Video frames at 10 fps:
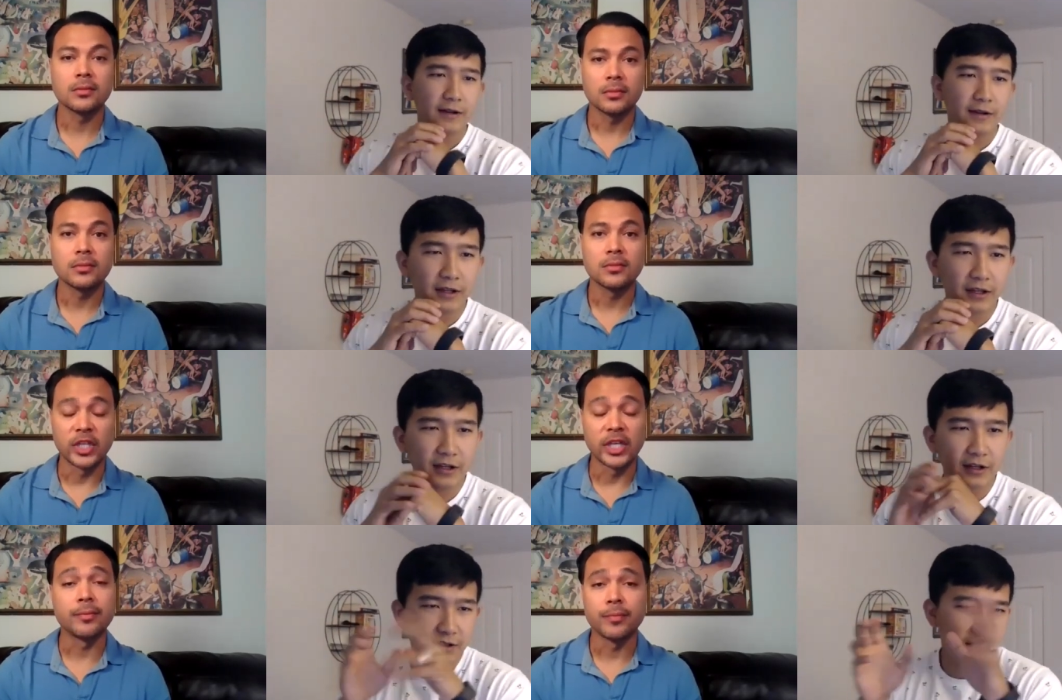Speaker 1: It,
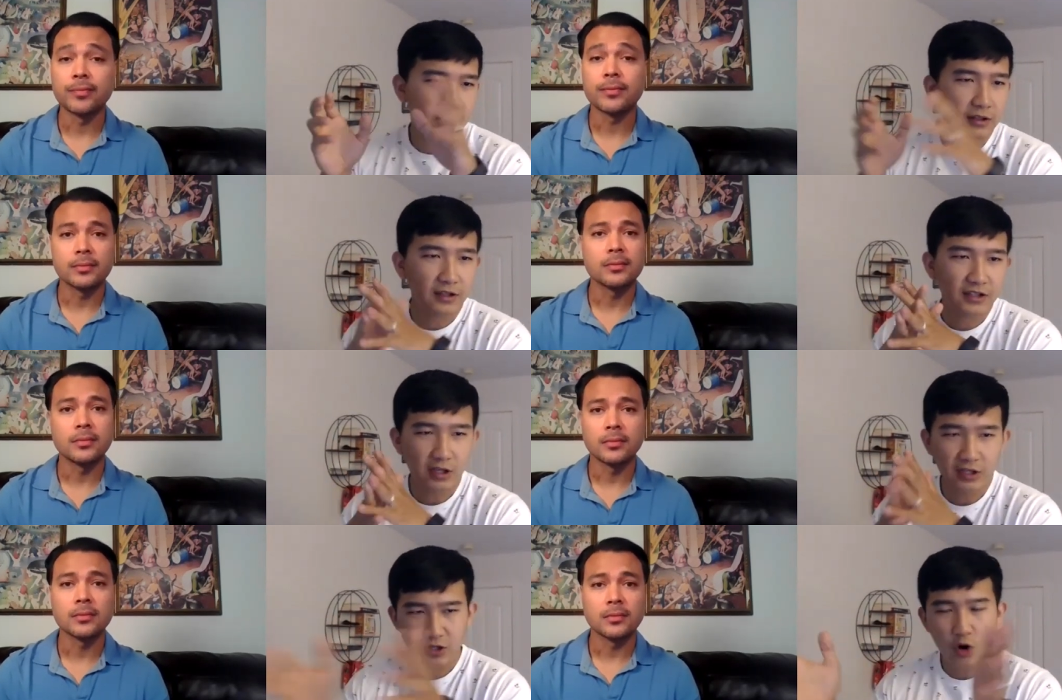yeah. It's,
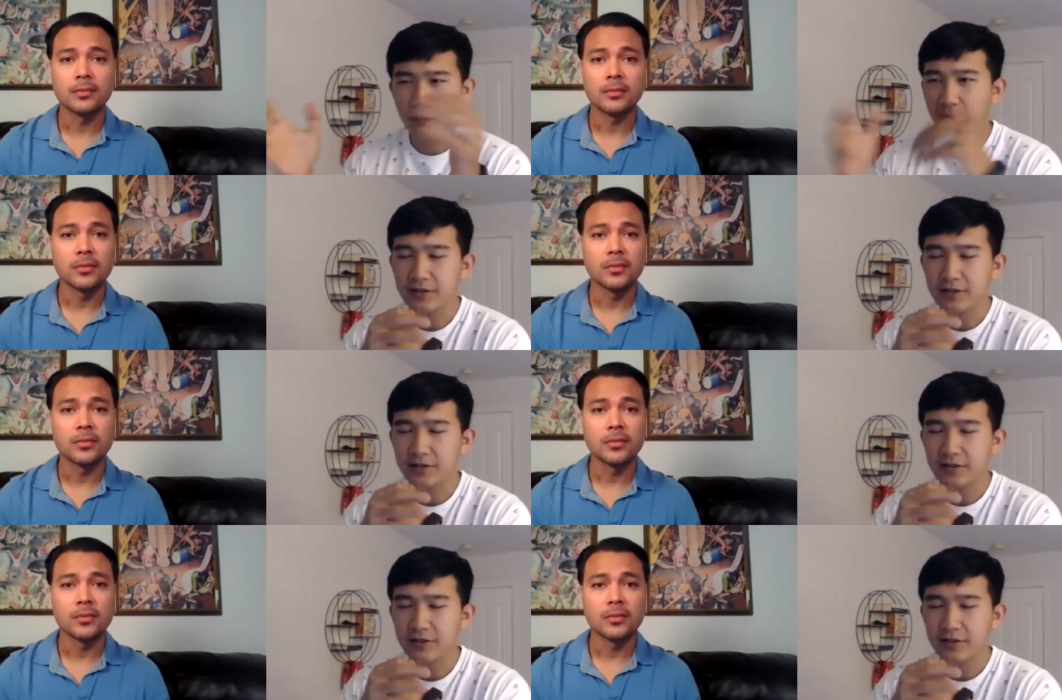it's open.